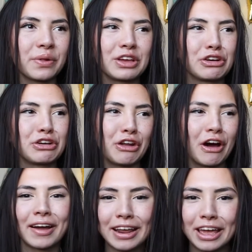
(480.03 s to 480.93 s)
though like you're
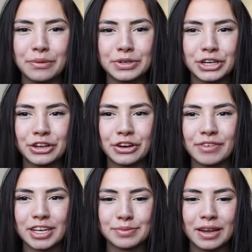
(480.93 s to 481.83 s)
not gonna get a return on your
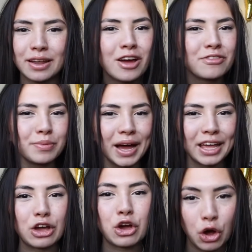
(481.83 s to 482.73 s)
investment from
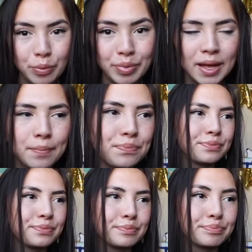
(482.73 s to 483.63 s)
buying a carpet,
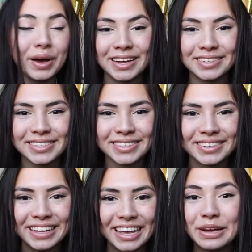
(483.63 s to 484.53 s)
but
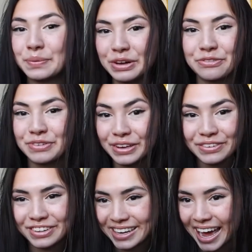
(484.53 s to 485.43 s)
it will
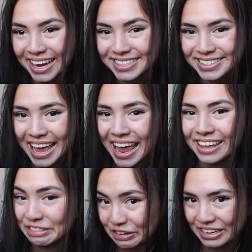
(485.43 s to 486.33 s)
feel nice
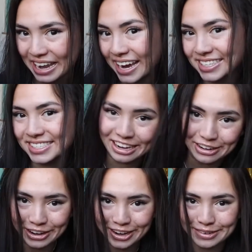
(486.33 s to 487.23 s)
and look nice
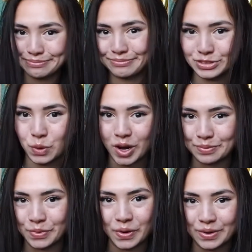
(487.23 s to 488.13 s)
in your
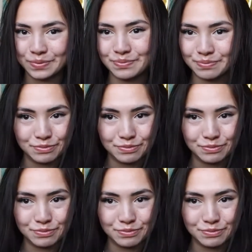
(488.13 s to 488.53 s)
dorm or